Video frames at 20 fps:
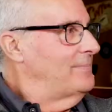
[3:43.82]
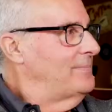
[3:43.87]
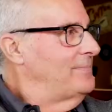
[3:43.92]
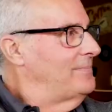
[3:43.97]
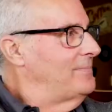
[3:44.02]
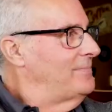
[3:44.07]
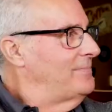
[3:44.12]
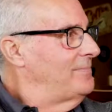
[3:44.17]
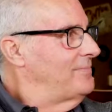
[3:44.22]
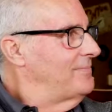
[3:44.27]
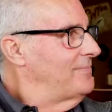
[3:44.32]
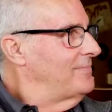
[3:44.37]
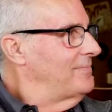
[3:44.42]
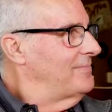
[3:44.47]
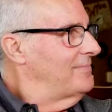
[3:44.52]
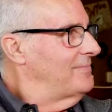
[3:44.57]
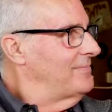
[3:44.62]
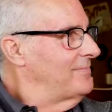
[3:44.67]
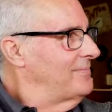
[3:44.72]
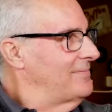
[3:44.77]

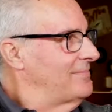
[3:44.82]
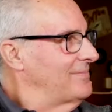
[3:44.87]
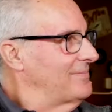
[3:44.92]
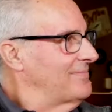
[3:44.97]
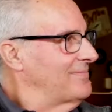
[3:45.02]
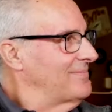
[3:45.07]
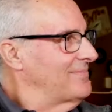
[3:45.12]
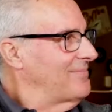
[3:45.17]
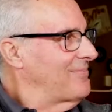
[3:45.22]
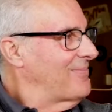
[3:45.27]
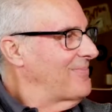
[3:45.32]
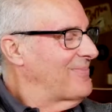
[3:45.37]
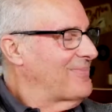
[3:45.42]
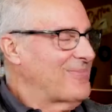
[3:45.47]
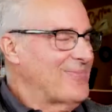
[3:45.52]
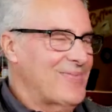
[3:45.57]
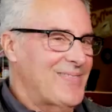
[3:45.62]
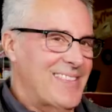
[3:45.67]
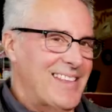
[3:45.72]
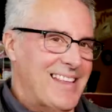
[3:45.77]

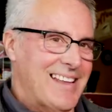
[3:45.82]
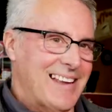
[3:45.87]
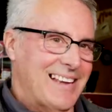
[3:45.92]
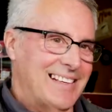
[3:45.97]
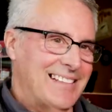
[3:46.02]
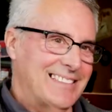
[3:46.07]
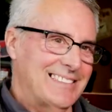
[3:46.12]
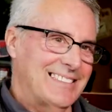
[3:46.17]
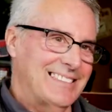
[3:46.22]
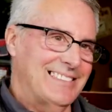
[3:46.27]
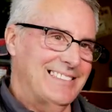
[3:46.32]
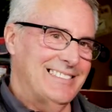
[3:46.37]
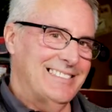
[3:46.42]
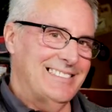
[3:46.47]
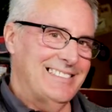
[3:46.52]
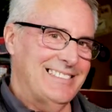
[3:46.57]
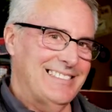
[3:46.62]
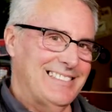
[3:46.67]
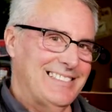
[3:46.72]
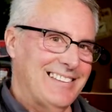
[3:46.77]

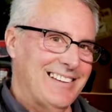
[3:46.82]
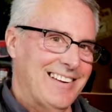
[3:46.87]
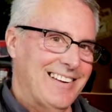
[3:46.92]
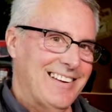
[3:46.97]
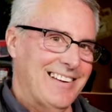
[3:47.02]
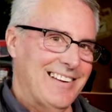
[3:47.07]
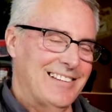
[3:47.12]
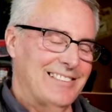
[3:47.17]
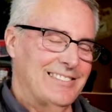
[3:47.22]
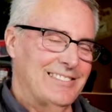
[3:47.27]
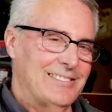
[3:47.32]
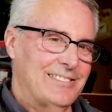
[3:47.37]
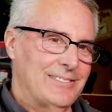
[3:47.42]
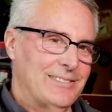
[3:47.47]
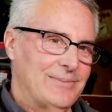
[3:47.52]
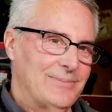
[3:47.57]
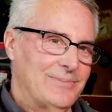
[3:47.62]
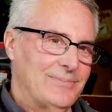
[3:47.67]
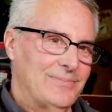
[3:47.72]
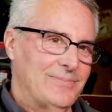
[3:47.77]

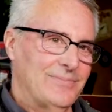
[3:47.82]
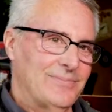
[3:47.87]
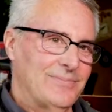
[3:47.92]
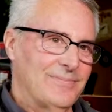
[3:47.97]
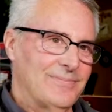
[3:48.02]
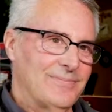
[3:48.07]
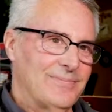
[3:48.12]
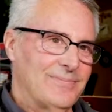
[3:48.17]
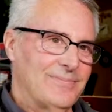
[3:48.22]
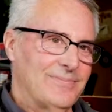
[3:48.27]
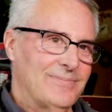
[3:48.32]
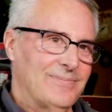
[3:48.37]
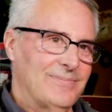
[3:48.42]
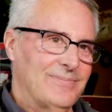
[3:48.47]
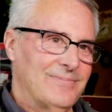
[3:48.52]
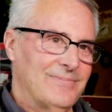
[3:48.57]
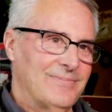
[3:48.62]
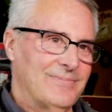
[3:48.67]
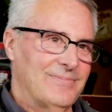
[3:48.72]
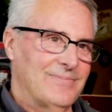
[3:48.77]

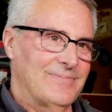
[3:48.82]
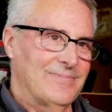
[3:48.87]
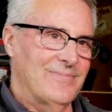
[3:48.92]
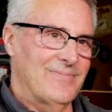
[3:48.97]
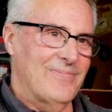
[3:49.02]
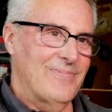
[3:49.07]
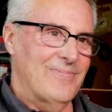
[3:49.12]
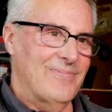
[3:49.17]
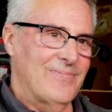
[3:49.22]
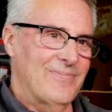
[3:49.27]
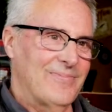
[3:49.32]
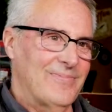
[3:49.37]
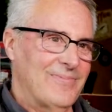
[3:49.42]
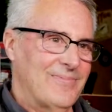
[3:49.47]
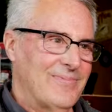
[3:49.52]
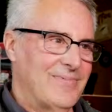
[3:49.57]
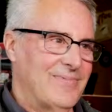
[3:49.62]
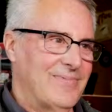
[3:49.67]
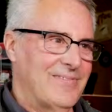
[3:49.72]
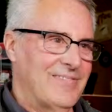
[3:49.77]

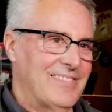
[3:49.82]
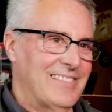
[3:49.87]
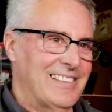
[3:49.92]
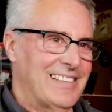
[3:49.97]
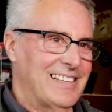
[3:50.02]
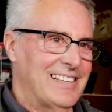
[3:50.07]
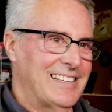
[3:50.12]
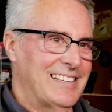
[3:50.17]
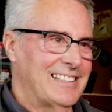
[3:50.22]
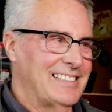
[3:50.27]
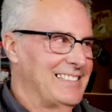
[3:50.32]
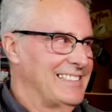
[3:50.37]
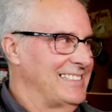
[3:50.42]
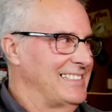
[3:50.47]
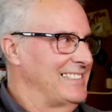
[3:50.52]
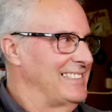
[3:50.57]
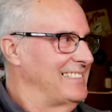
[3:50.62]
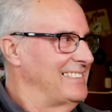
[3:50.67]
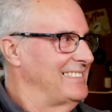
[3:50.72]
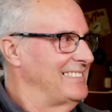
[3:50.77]

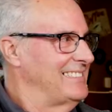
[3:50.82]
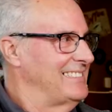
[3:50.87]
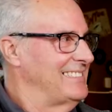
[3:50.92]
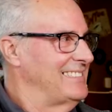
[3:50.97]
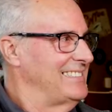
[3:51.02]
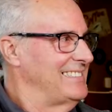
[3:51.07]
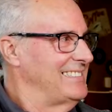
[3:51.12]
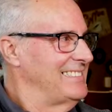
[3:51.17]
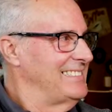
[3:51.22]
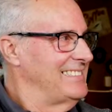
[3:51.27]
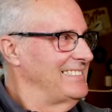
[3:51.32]
This person isn't speaking.